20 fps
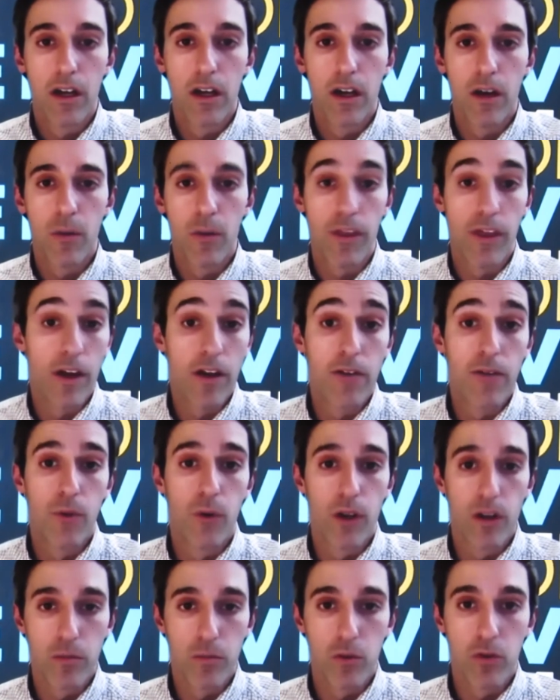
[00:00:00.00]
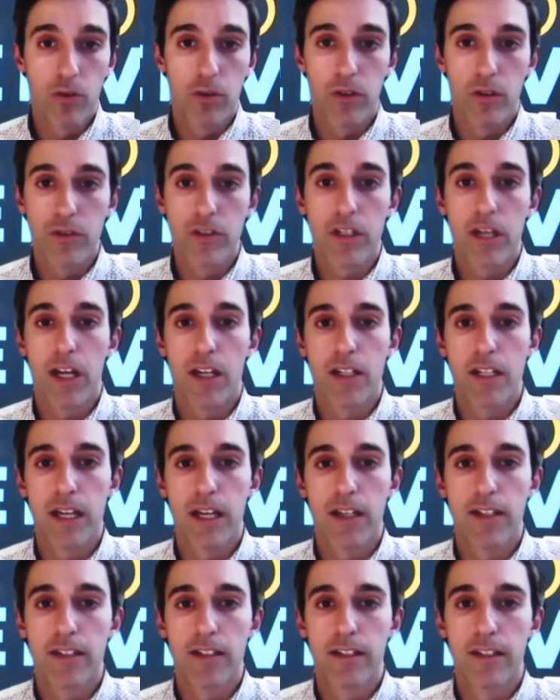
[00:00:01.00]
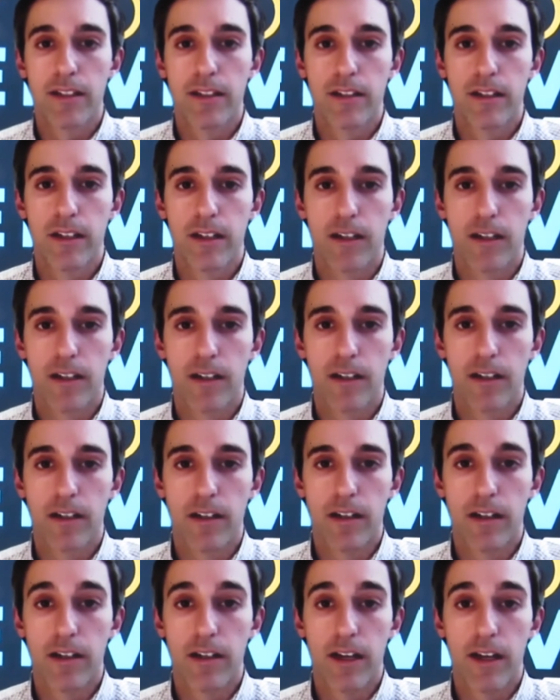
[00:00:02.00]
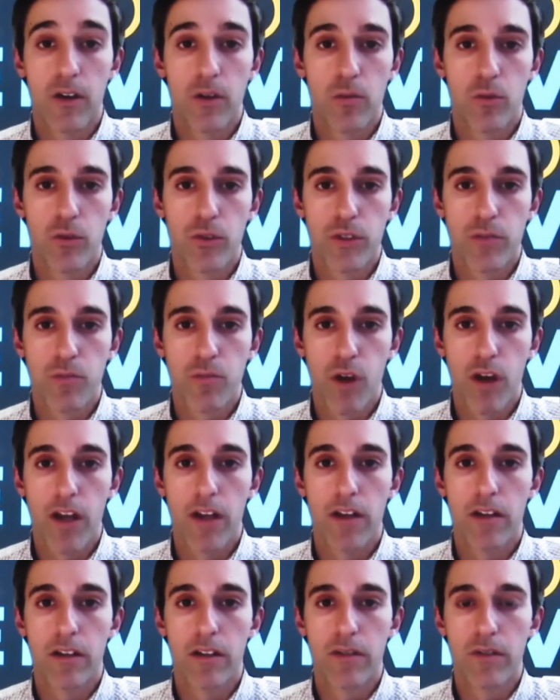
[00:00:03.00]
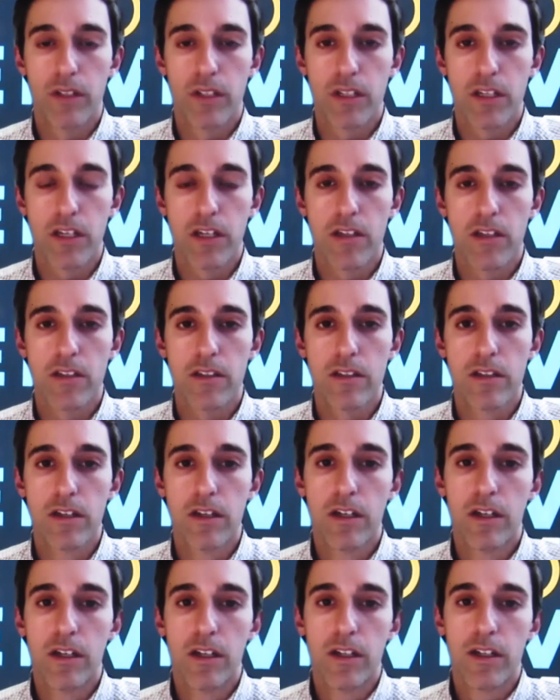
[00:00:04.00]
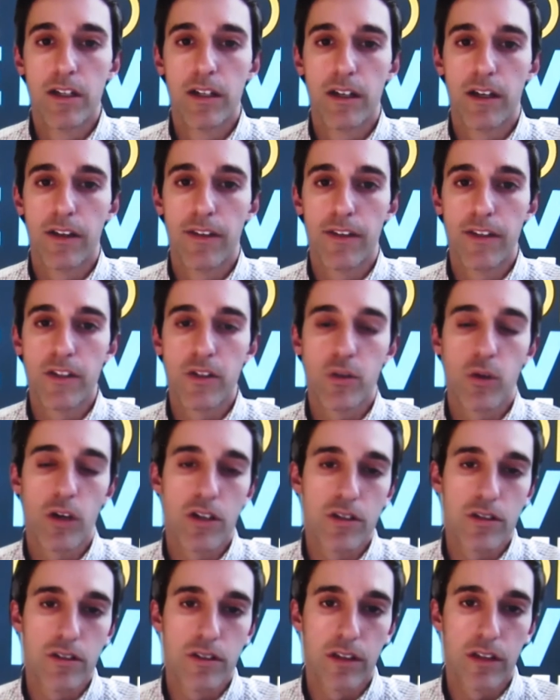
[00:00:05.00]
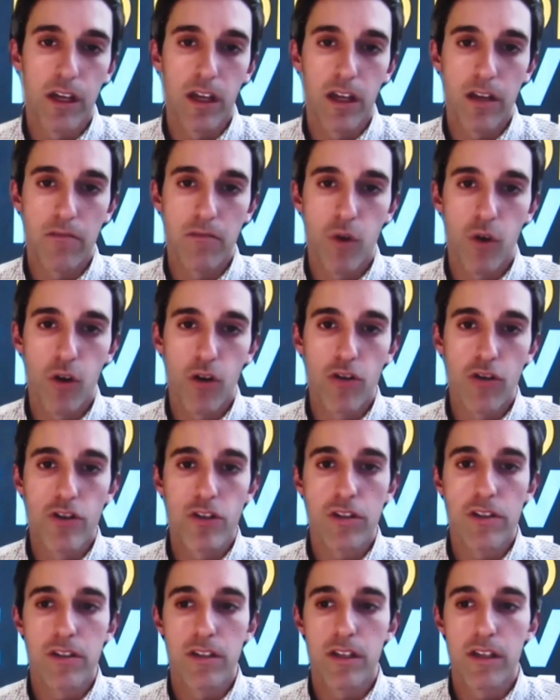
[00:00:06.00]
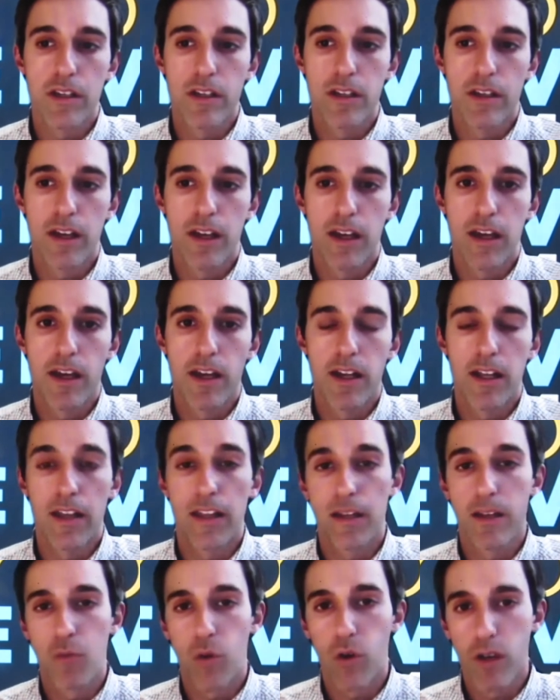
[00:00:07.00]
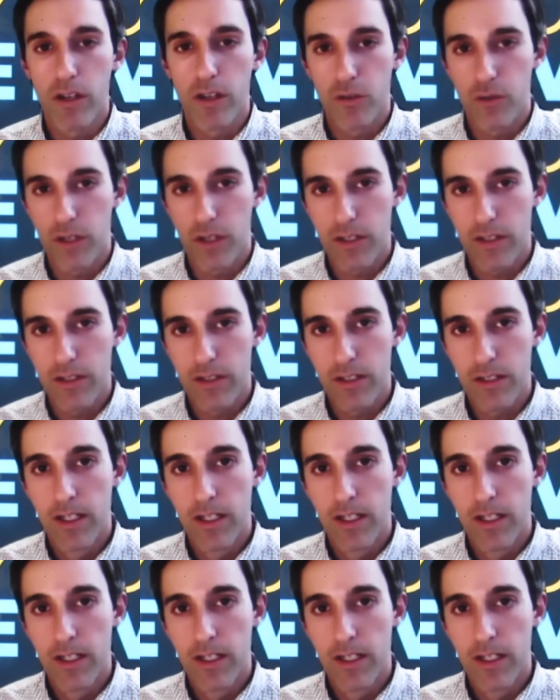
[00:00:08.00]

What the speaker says: with unavoidable close contact and undoubtable spread of disease, these questions gain more urgency and I think more interest.